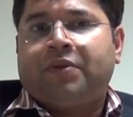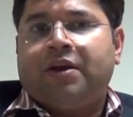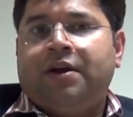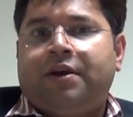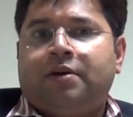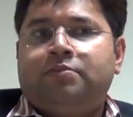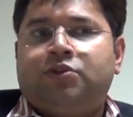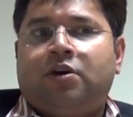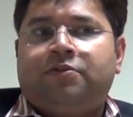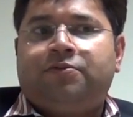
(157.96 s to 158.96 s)
in terms
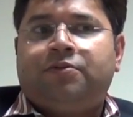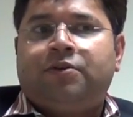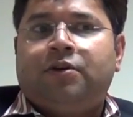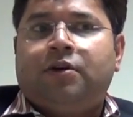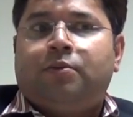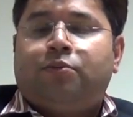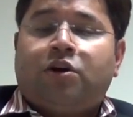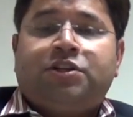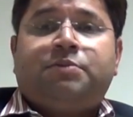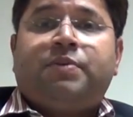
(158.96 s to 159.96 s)
of
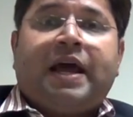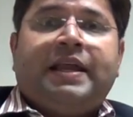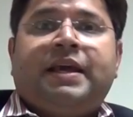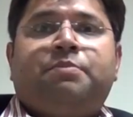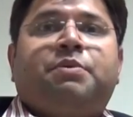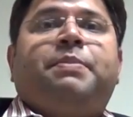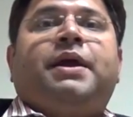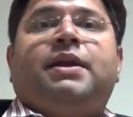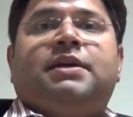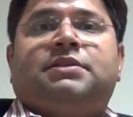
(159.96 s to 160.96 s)
project planning and
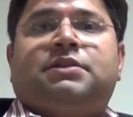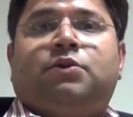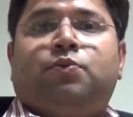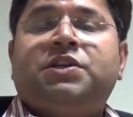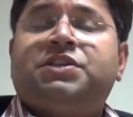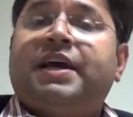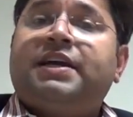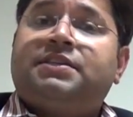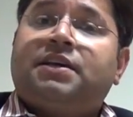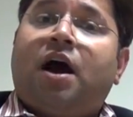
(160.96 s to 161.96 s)
preparedness, which
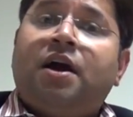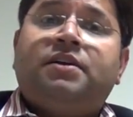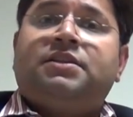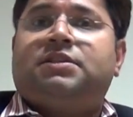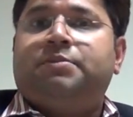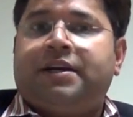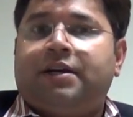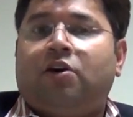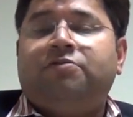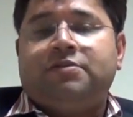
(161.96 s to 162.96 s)
gets
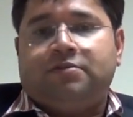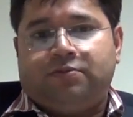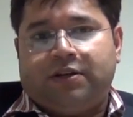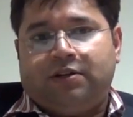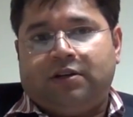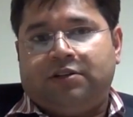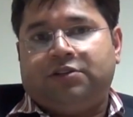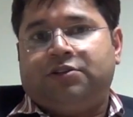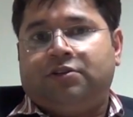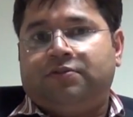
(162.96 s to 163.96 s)
underestimated often when a
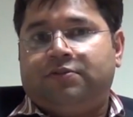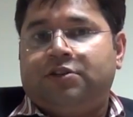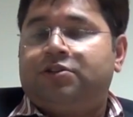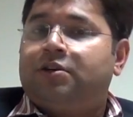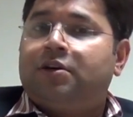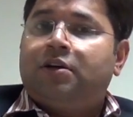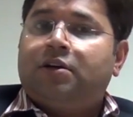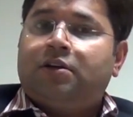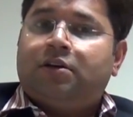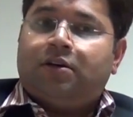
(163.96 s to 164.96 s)
decision of such
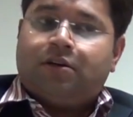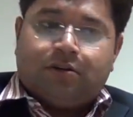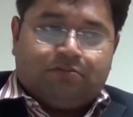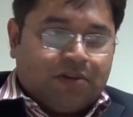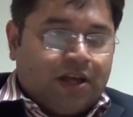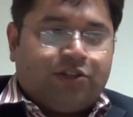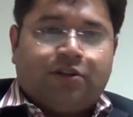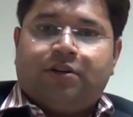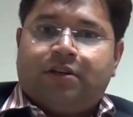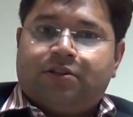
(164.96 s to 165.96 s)

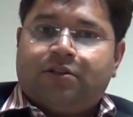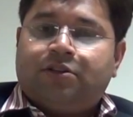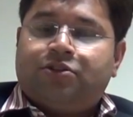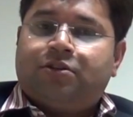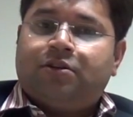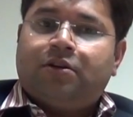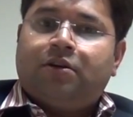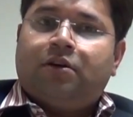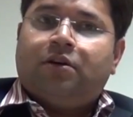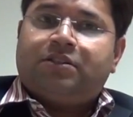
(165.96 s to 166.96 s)
nature and such
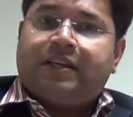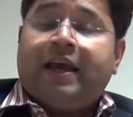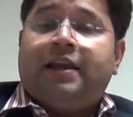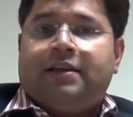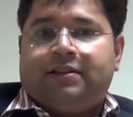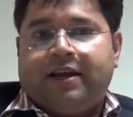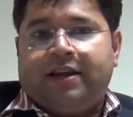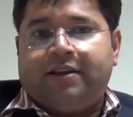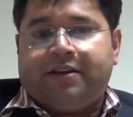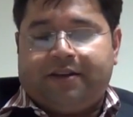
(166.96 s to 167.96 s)
scale is
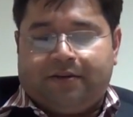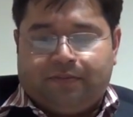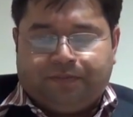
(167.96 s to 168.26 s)
getting taken.